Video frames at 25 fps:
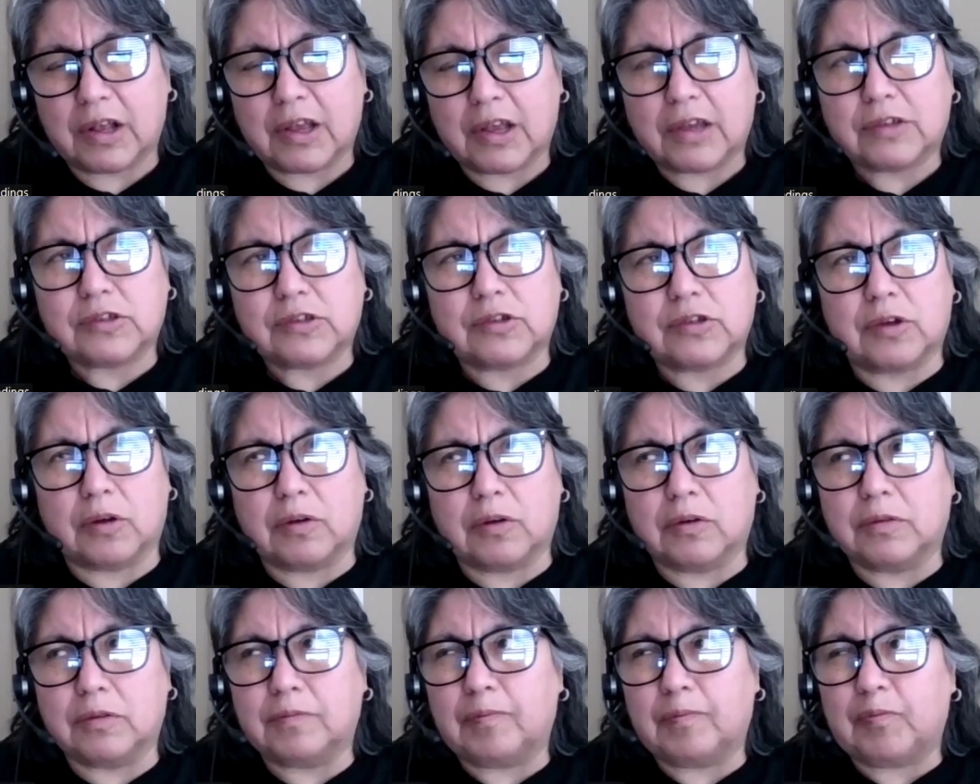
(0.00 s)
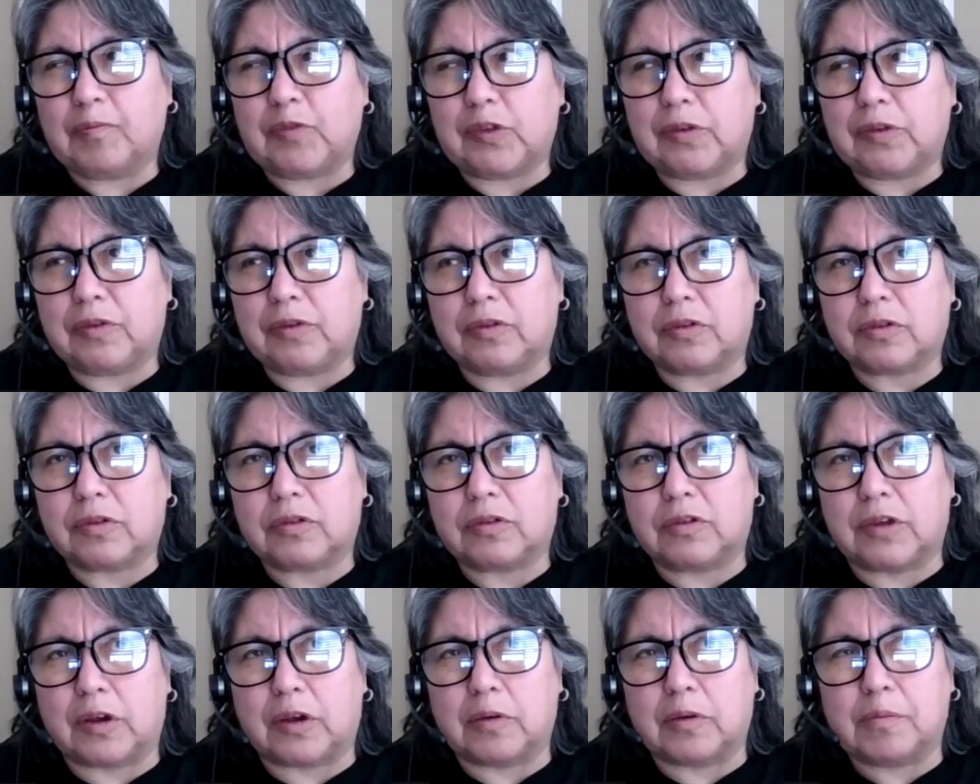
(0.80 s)
So
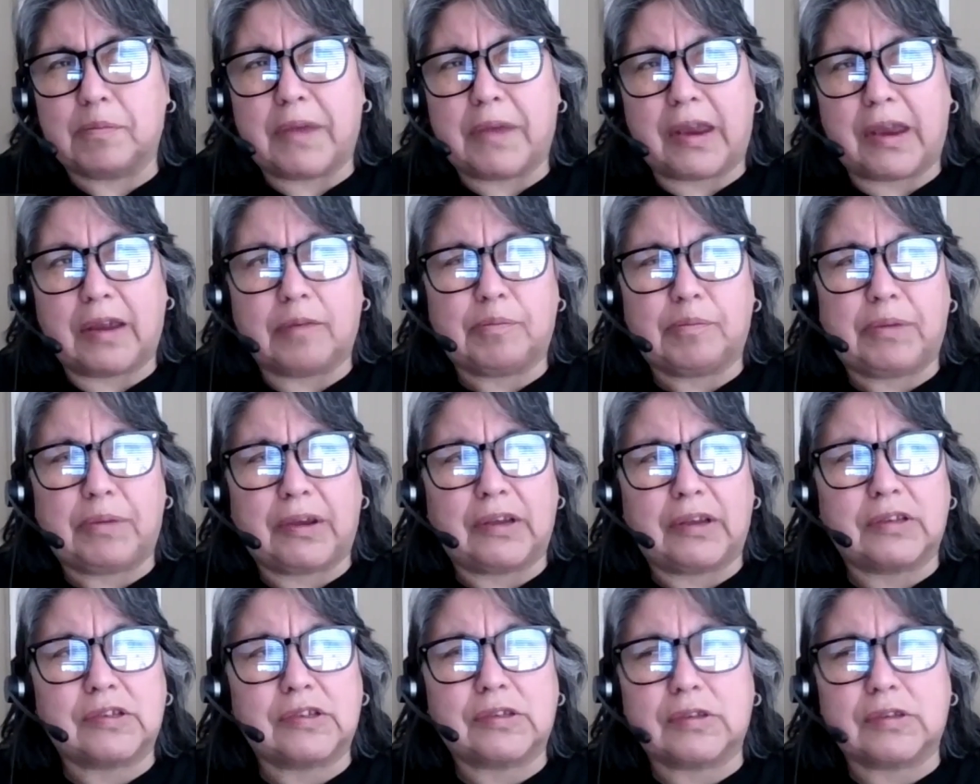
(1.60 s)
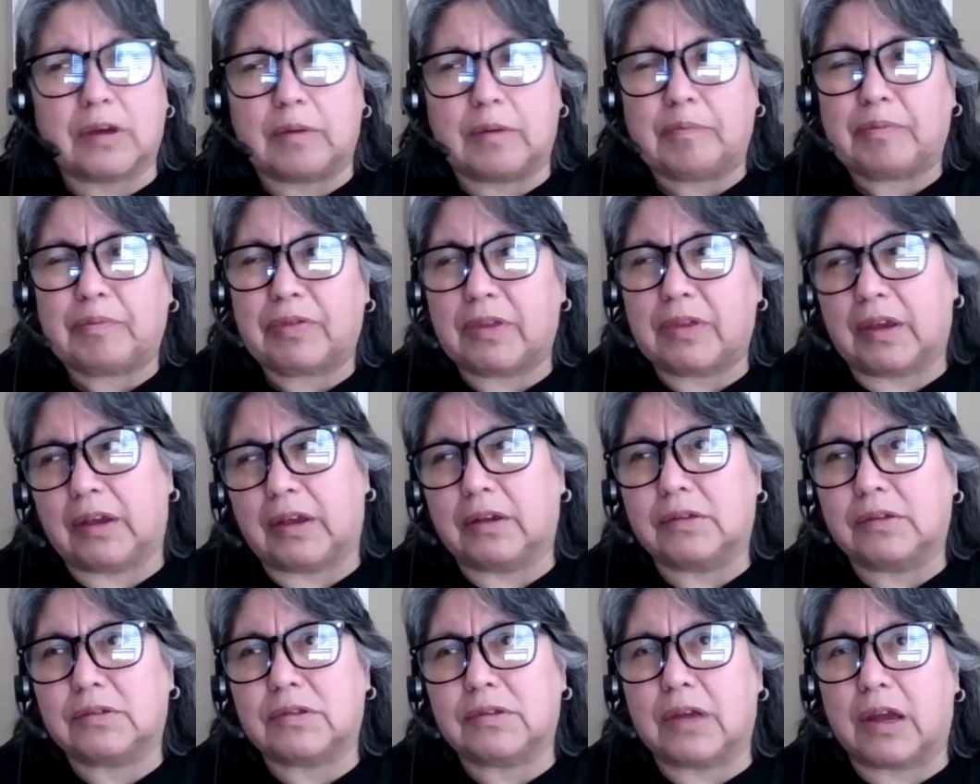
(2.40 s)
there may be some
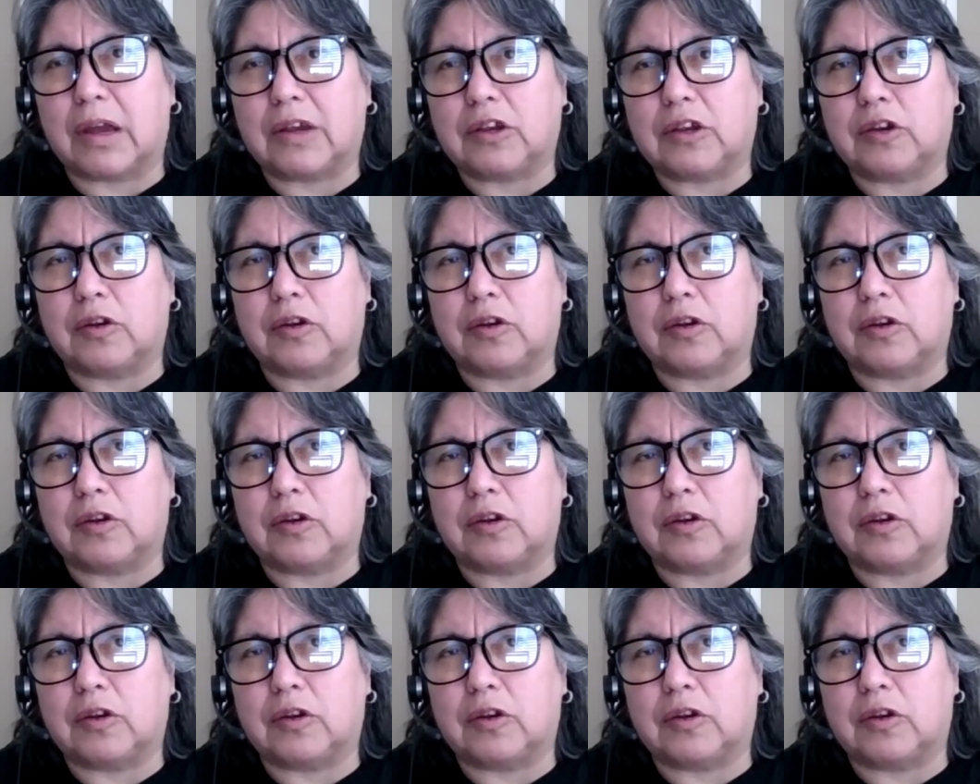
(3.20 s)
things that